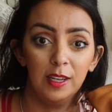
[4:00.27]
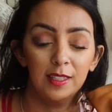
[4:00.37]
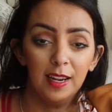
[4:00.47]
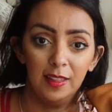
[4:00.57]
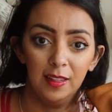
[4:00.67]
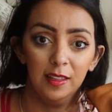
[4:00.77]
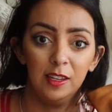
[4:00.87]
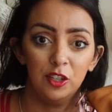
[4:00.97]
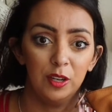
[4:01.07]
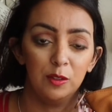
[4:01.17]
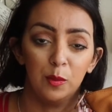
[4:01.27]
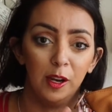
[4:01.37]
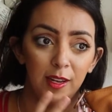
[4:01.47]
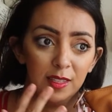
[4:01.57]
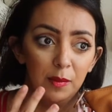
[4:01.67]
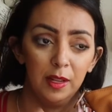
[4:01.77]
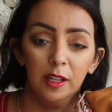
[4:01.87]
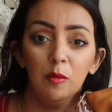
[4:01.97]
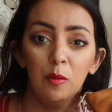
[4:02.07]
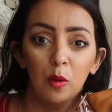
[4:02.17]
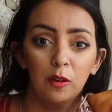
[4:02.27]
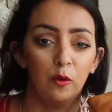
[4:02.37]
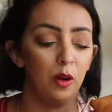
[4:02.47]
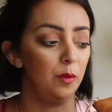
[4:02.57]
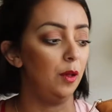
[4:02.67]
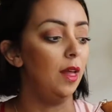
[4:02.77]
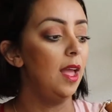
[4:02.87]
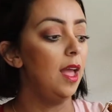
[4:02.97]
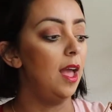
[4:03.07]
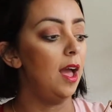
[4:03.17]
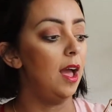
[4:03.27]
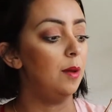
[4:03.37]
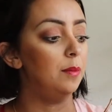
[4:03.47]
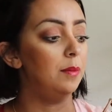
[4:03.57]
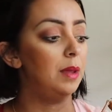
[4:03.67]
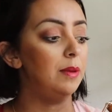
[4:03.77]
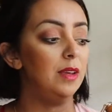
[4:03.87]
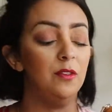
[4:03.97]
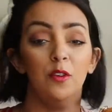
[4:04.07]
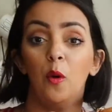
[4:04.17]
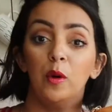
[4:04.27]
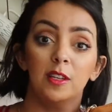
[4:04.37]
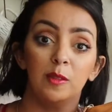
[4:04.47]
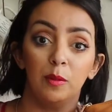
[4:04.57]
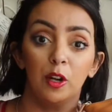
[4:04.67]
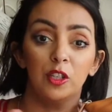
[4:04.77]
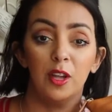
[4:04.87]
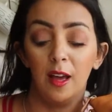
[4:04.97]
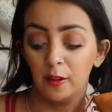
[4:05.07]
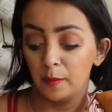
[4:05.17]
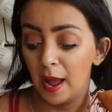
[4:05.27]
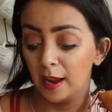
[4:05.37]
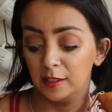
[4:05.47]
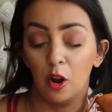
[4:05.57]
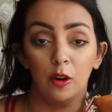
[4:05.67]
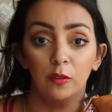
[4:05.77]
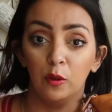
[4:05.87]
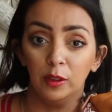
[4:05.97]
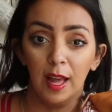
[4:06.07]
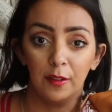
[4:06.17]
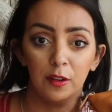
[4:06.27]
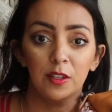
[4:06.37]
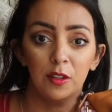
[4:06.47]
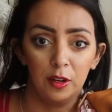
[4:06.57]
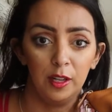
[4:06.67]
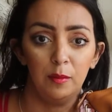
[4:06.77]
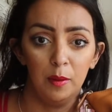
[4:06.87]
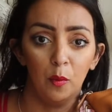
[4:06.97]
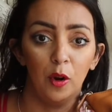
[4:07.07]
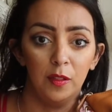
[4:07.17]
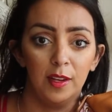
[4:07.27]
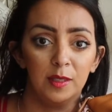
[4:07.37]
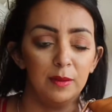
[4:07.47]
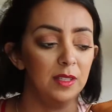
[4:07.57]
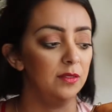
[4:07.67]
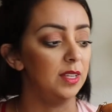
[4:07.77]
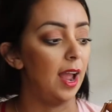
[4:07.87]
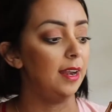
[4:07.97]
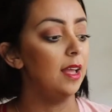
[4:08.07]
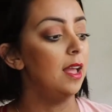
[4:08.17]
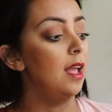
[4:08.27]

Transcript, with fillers: really exciting, that Lily Jade was bringing something a little bit more affordable. Um, maybe if you don't want to splurge, the other bags are full leather, so they're a little bit more on the expensive side.